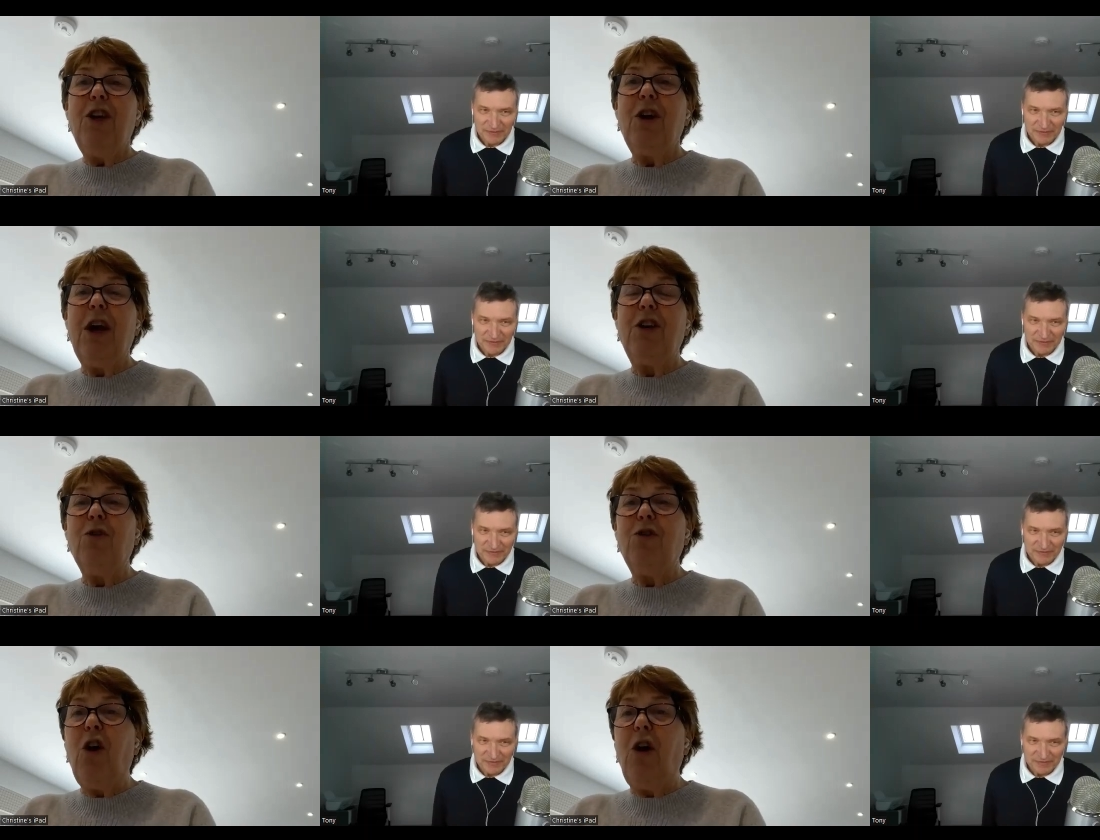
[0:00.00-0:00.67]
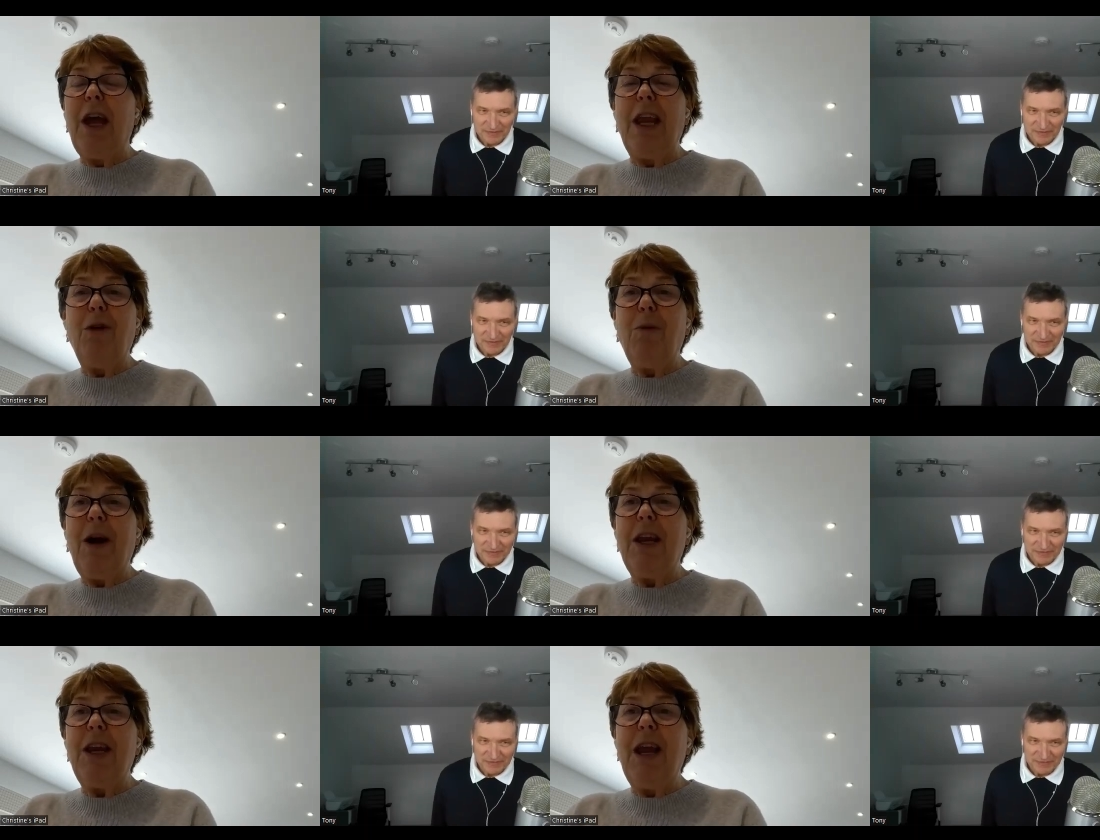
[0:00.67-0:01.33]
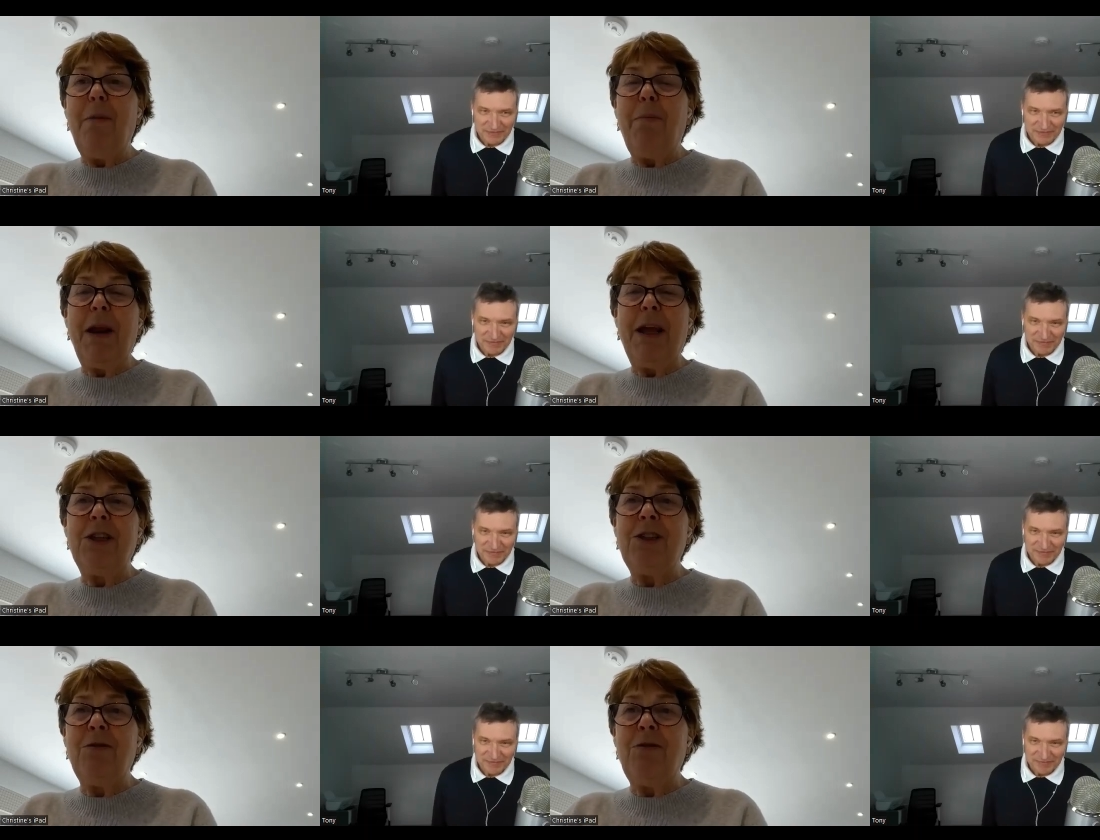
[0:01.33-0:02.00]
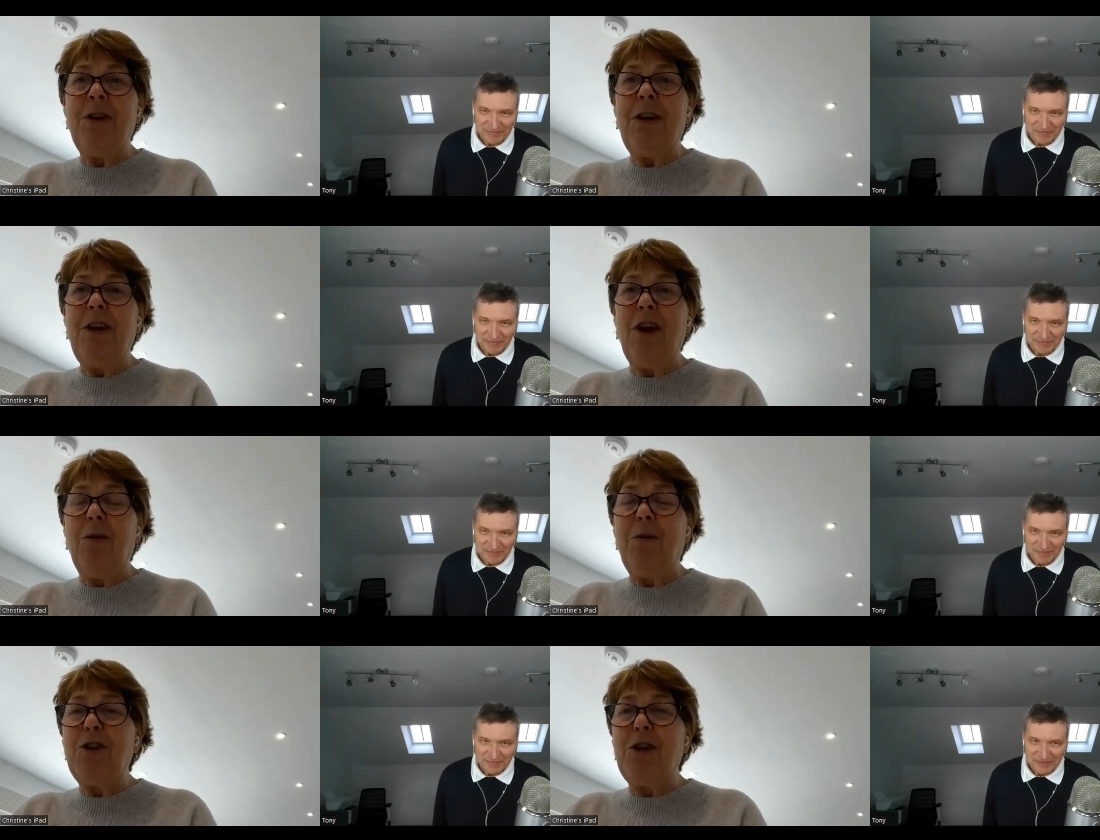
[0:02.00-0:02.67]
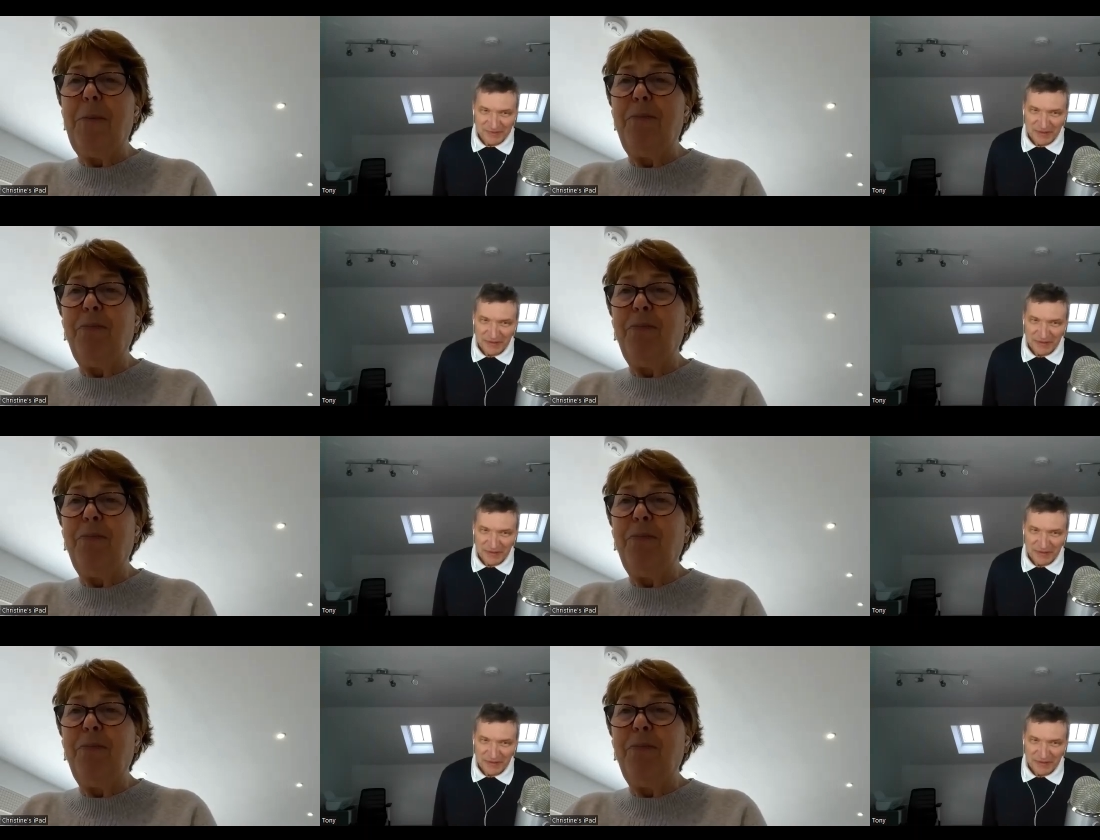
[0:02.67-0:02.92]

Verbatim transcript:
Speaker 1: and you're not anywhere near a place to you know to